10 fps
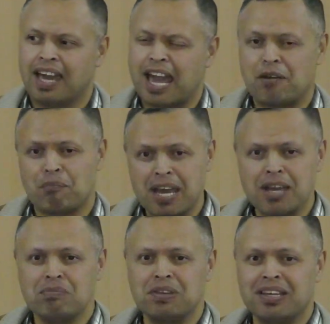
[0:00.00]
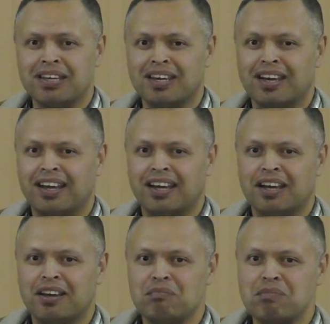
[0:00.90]
And maybe
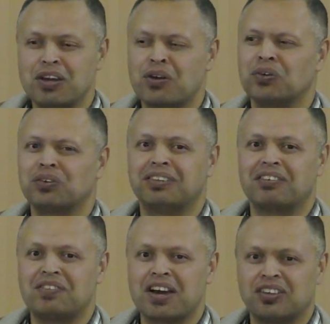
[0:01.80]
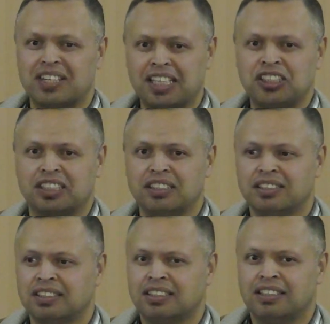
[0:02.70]
because the foundation
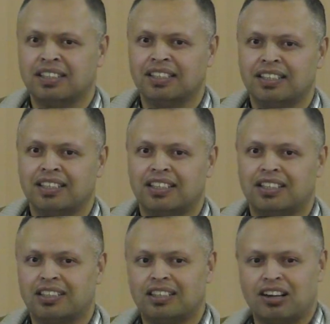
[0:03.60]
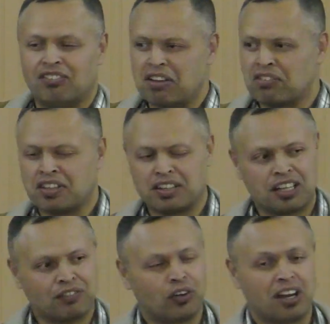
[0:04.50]
of everything
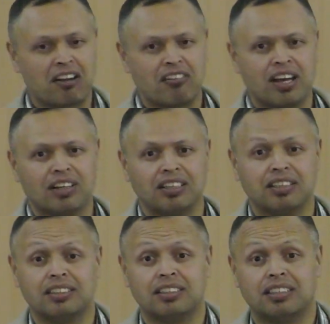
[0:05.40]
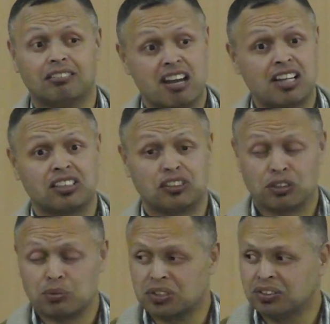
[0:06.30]
that's falling around around us in
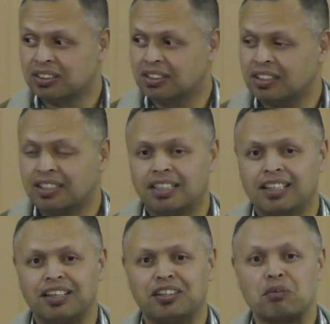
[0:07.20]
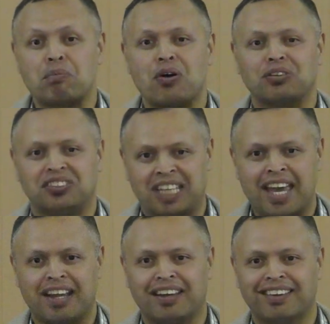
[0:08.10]
the world is upon
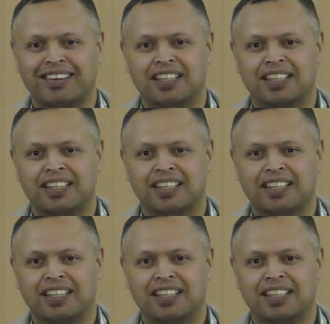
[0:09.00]
sand.